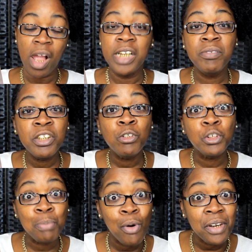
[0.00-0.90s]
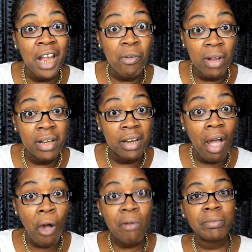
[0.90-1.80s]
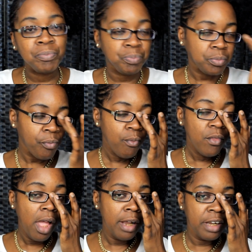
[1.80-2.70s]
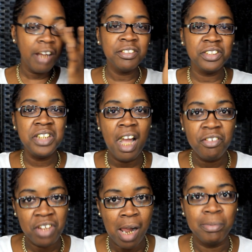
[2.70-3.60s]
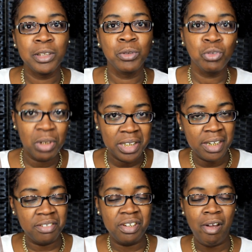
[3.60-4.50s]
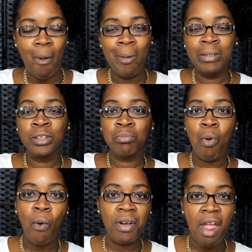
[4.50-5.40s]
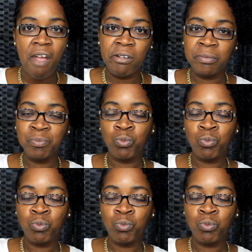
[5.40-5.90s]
Even though it was pouring down raining, y'all. Y'all didn't see outside, but it was raining outside. Pouring down.